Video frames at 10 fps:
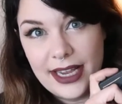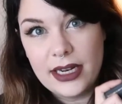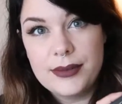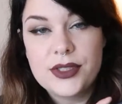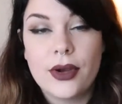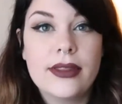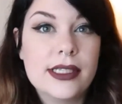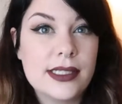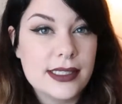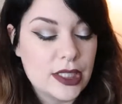And I'm sorry,
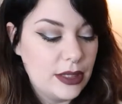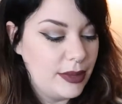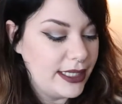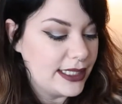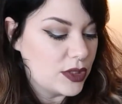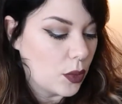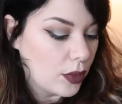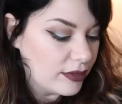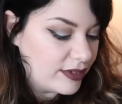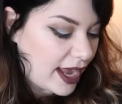this is gonna be
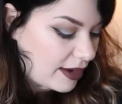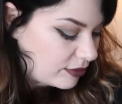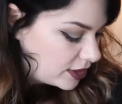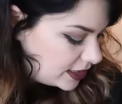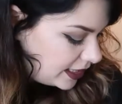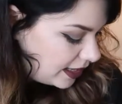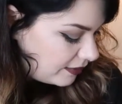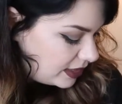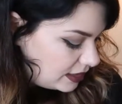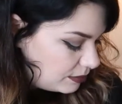sort of Kat Von D
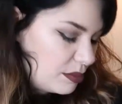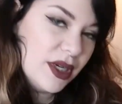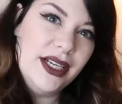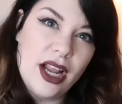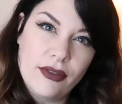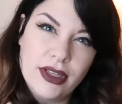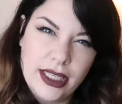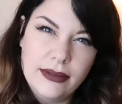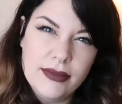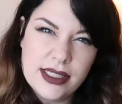heavy, but not really.